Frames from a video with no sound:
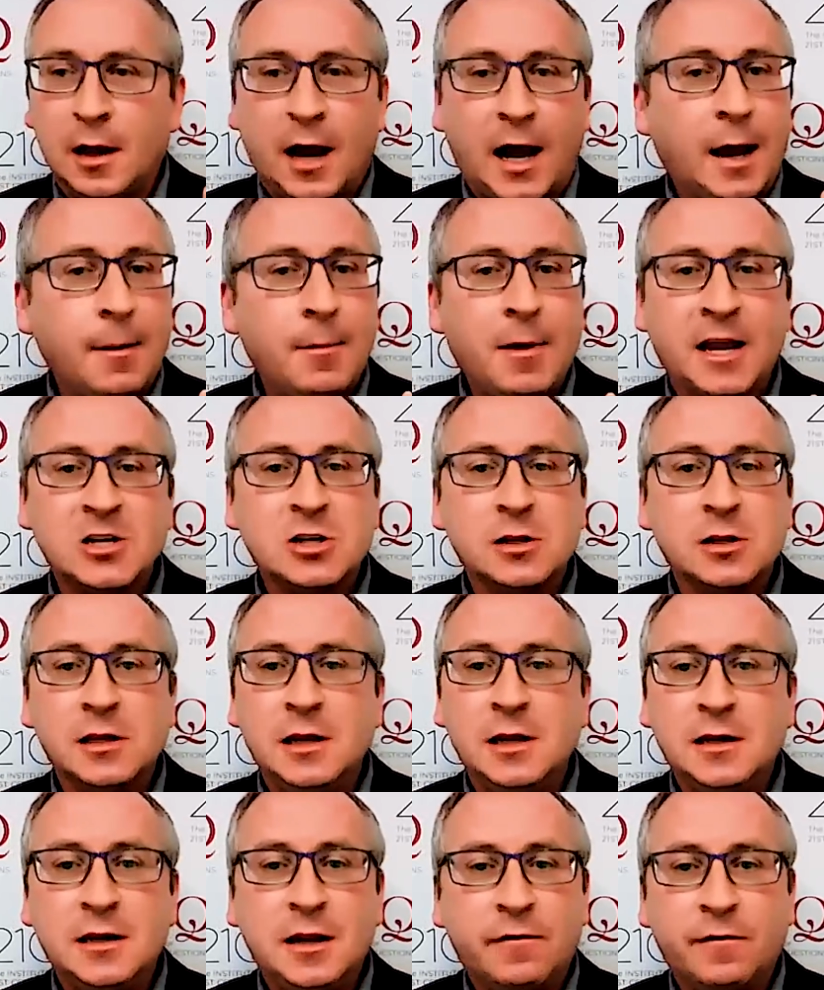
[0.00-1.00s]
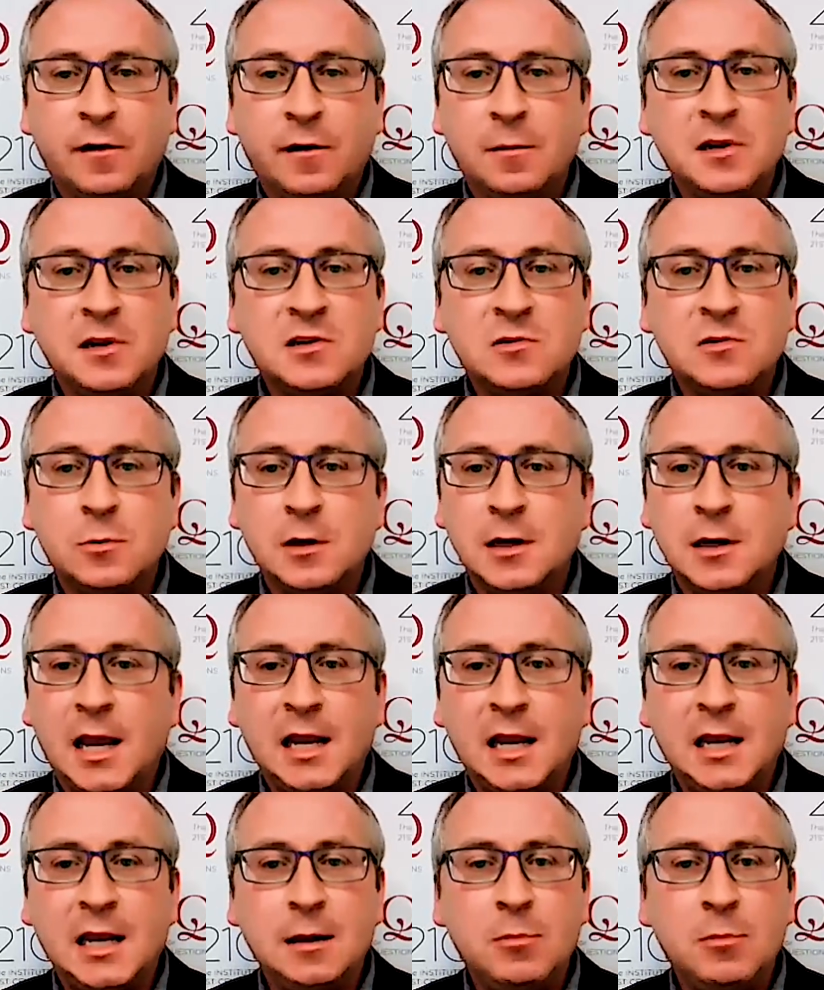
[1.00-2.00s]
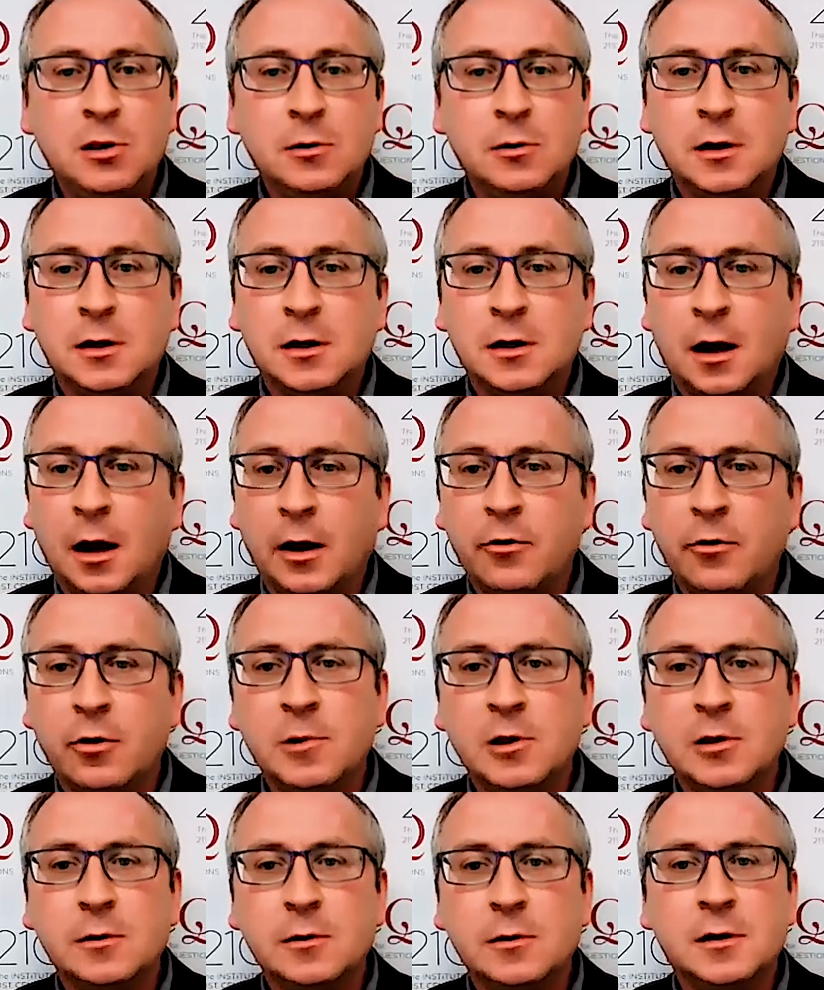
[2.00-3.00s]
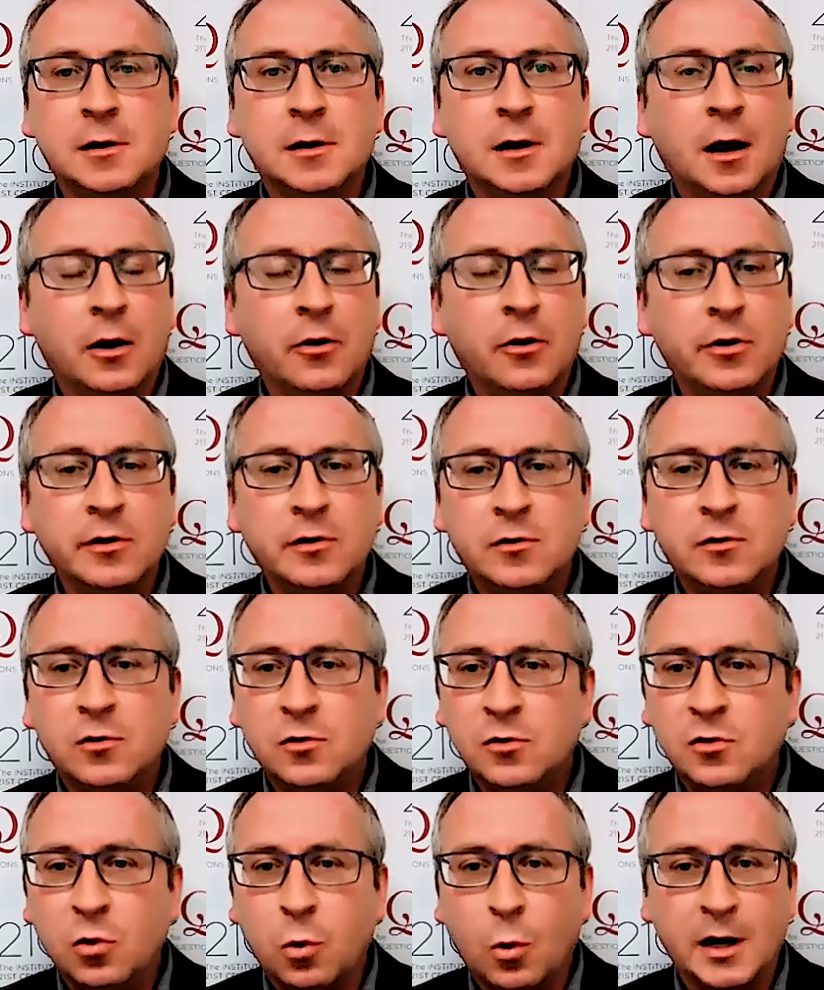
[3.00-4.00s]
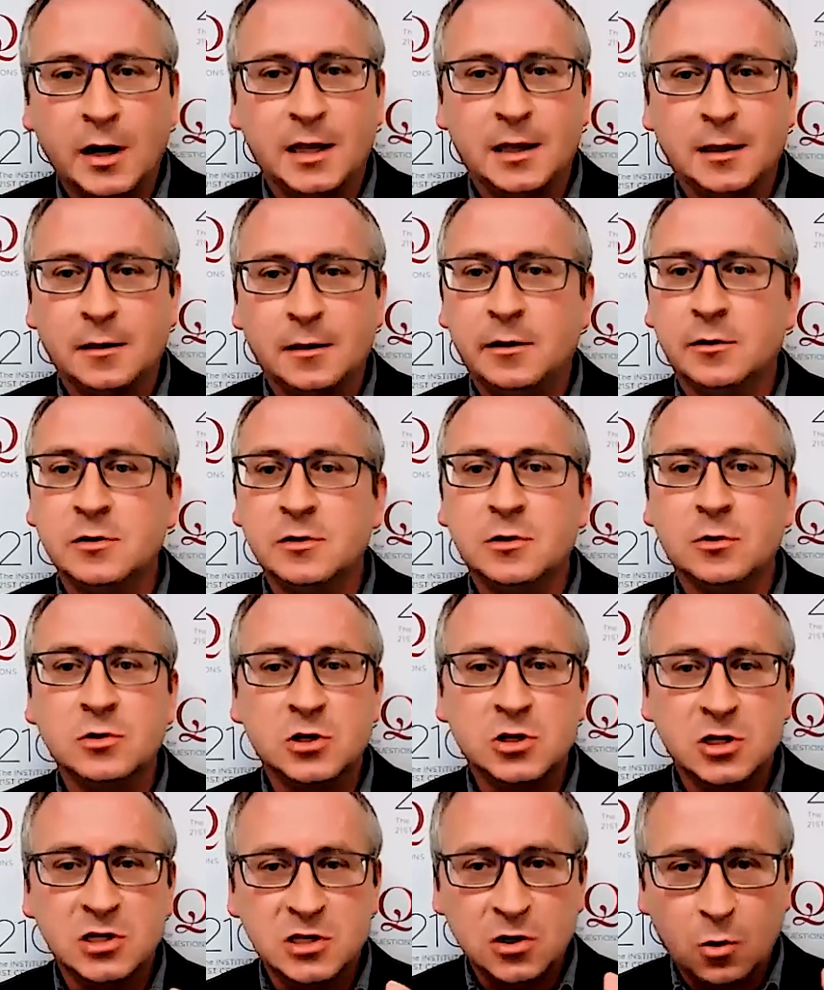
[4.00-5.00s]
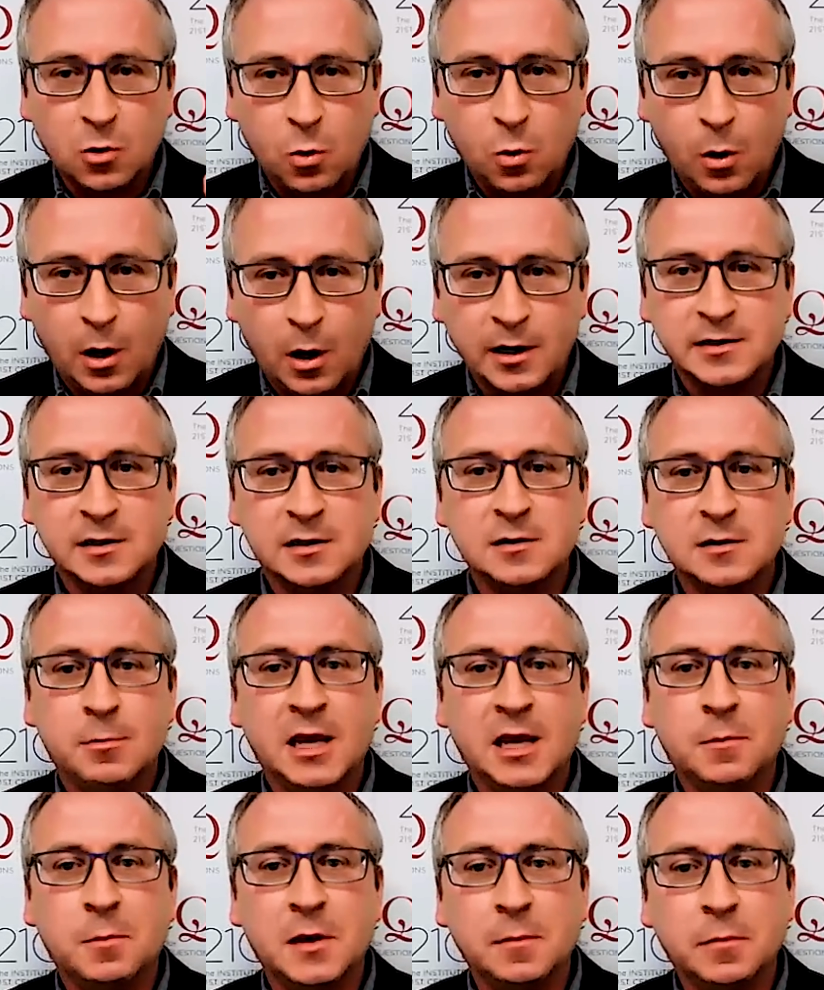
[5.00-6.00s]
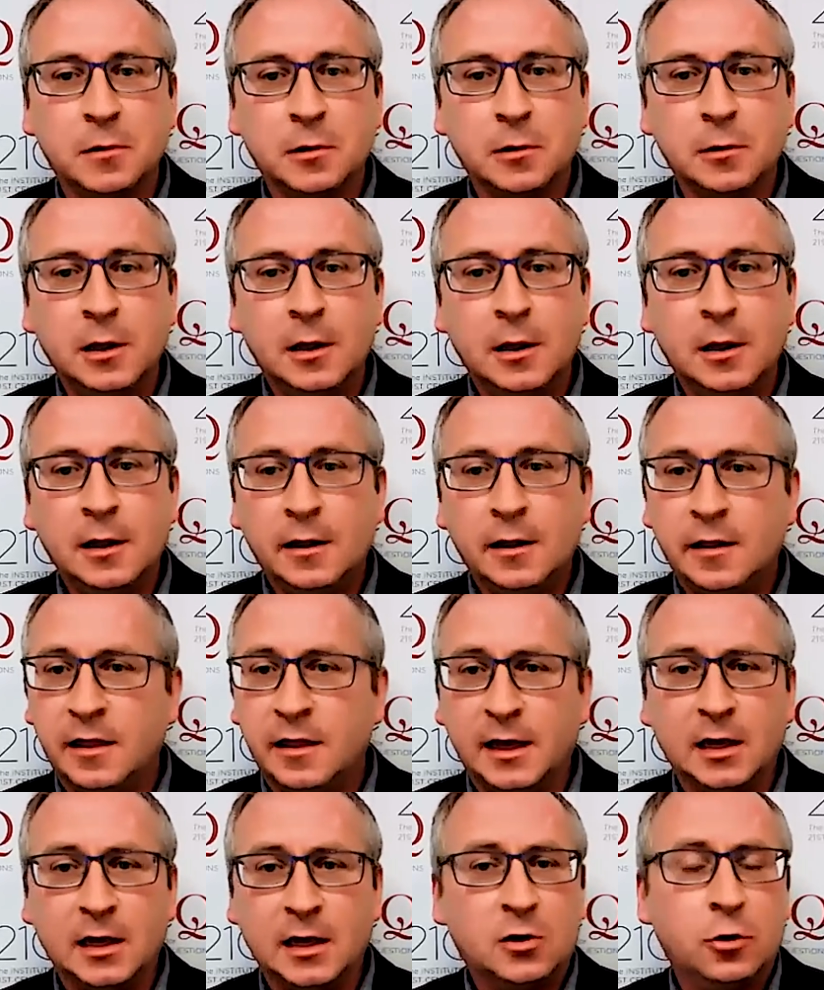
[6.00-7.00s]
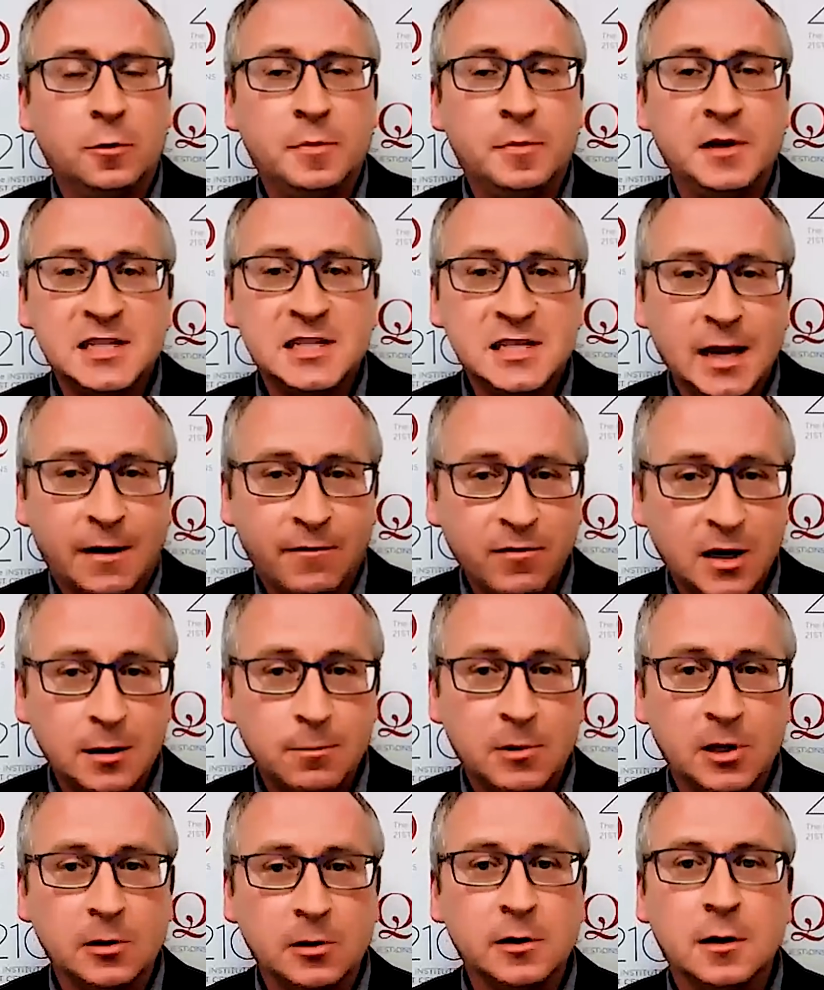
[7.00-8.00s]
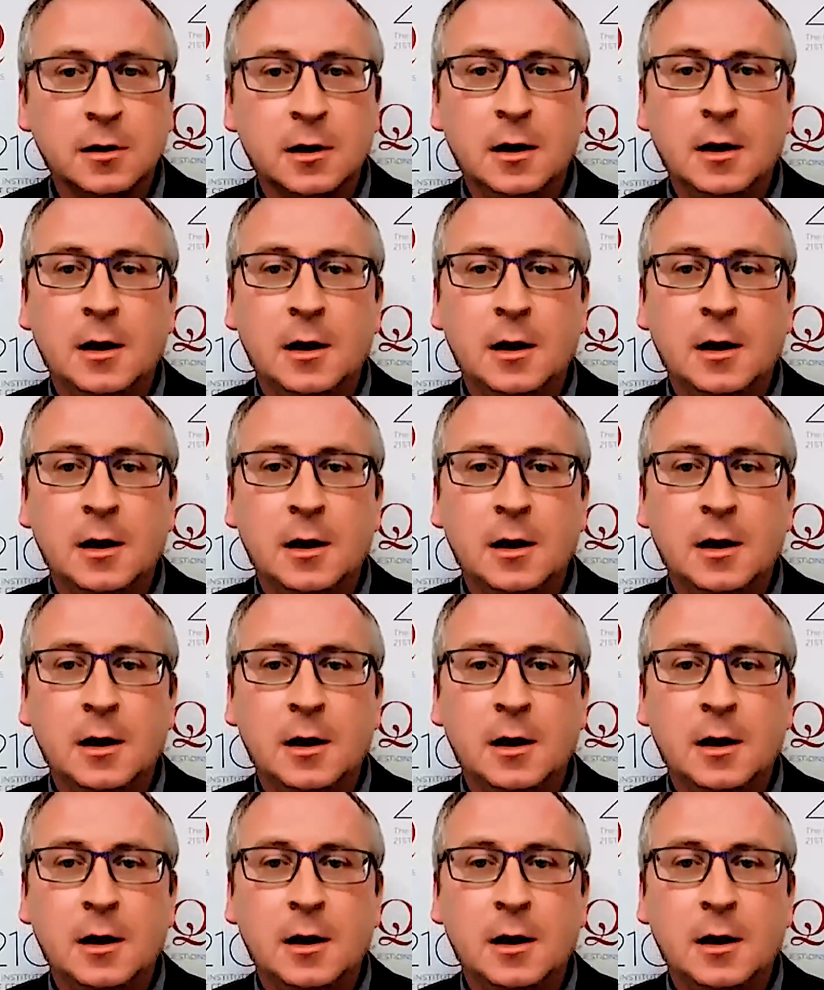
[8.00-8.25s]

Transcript: I'm actually indifferent between 80 million, 100 million, 120. those are just quanta to make people think it could be 70 million.